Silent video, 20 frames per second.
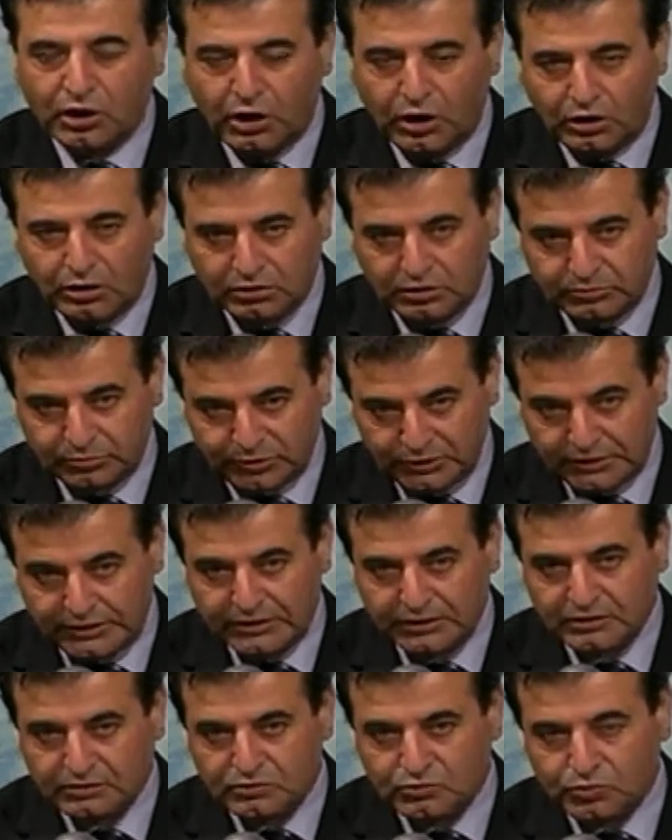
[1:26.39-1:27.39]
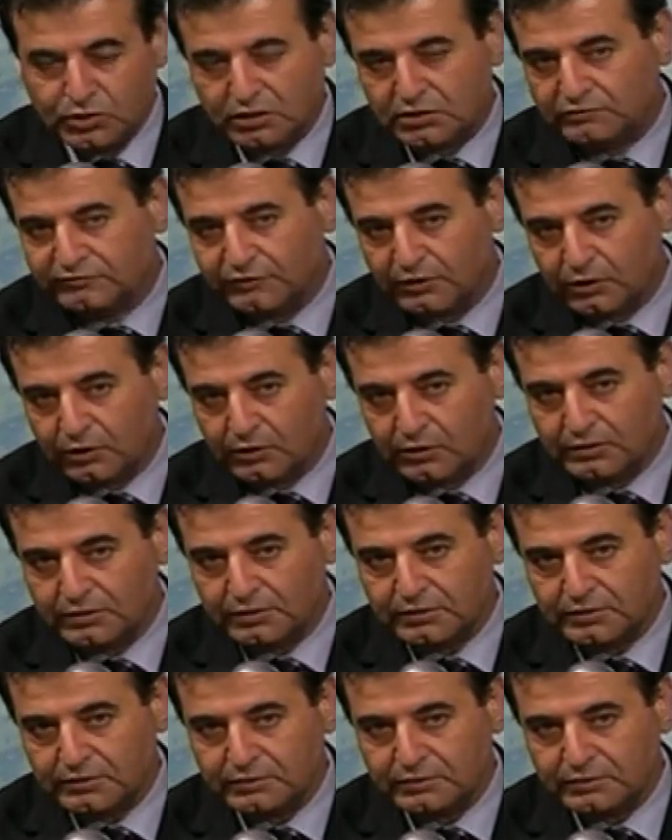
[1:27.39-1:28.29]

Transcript: horrible one of all.